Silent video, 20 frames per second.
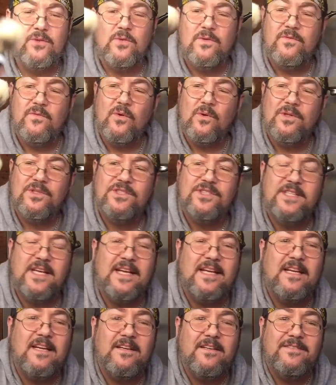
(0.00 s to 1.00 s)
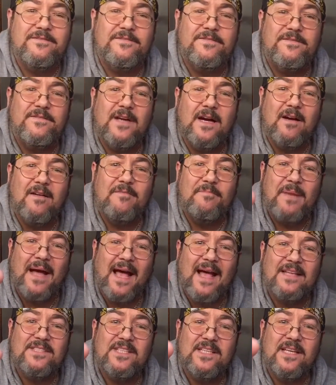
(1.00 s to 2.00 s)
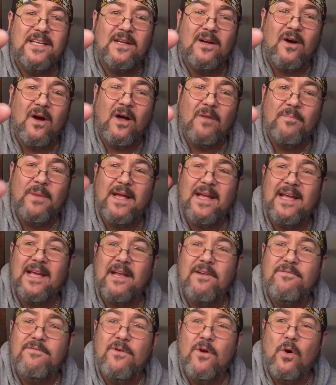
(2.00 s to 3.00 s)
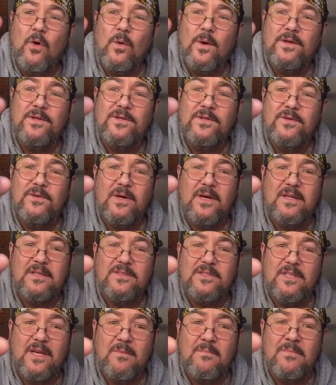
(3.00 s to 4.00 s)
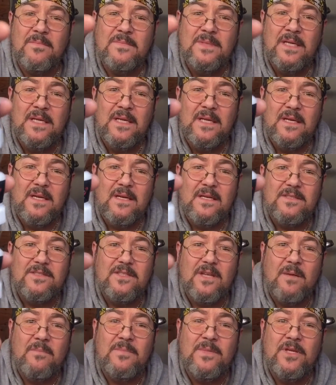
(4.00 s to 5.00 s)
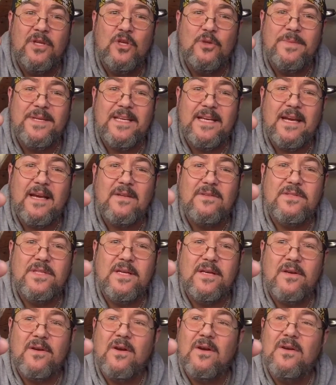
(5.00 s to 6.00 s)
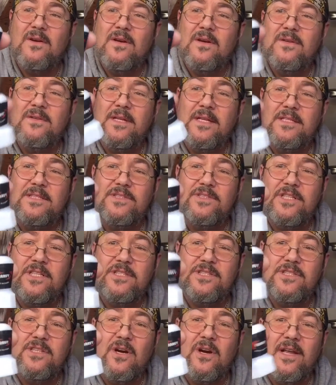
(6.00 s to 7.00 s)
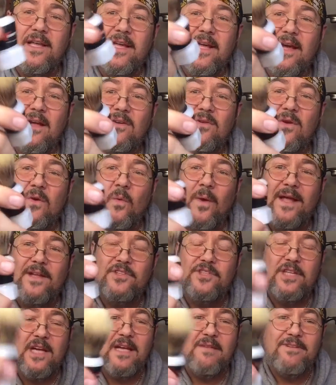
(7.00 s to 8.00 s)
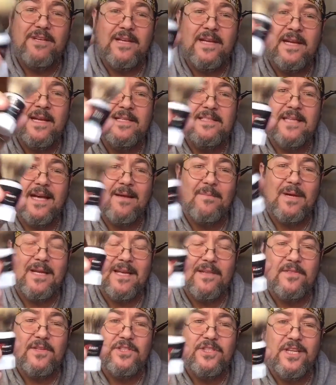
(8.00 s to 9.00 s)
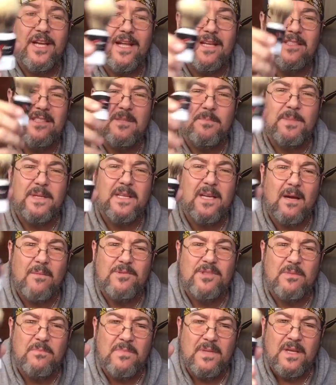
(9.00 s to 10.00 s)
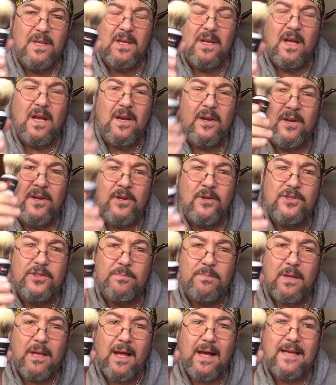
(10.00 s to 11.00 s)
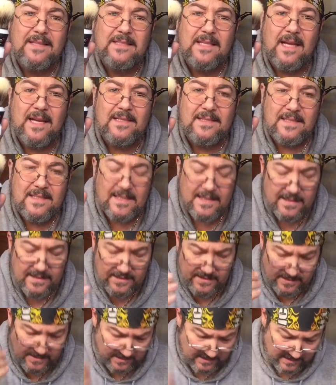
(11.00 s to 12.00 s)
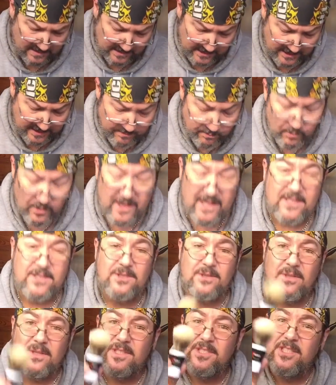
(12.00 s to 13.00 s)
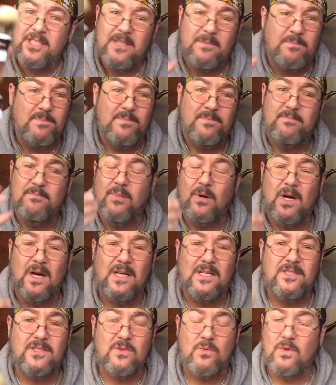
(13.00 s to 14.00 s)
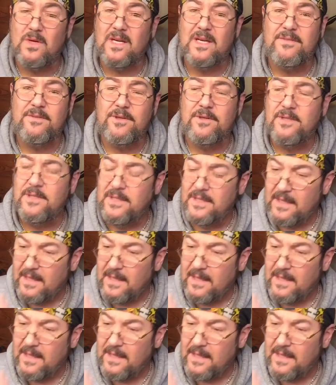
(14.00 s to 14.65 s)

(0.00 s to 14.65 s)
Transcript: one for the sake of passing it on, paying it forward to some newbie out there that's just starting out wet shaving. Anytime I get the chance to pick up some new supplies like this, a cheap razor, a cheap brush, or whatever,